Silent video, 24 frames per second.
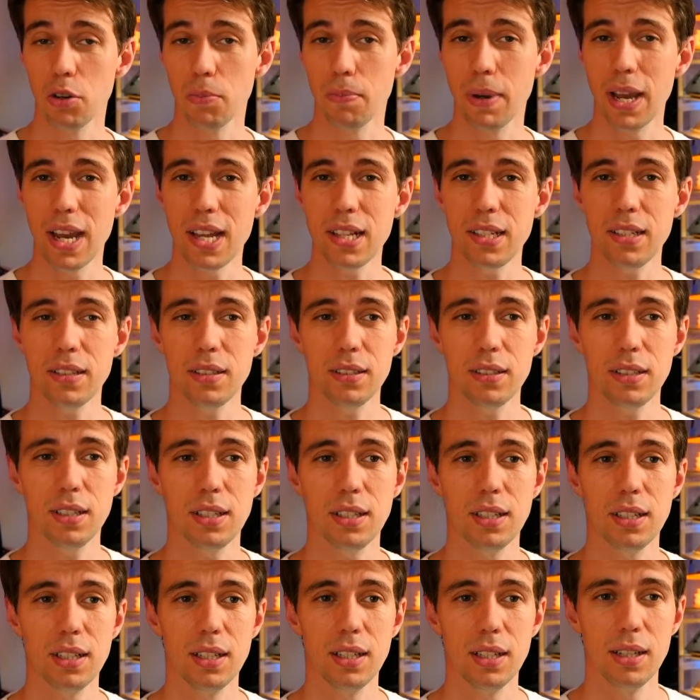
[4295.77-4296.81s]
bad,
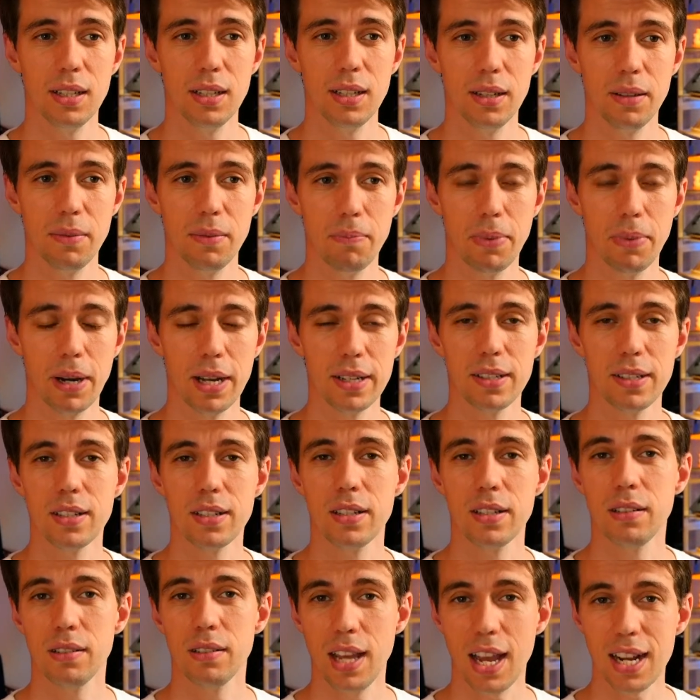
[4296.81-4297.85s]
but
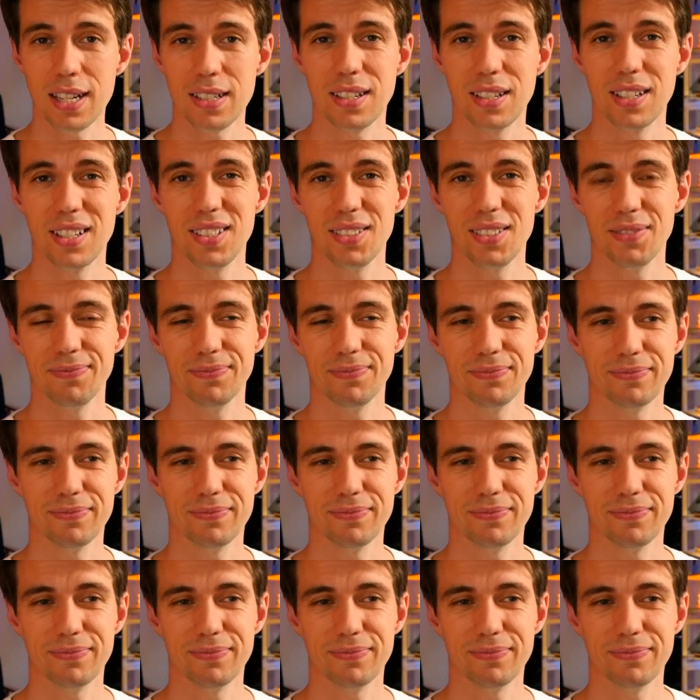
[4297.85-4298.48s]
accent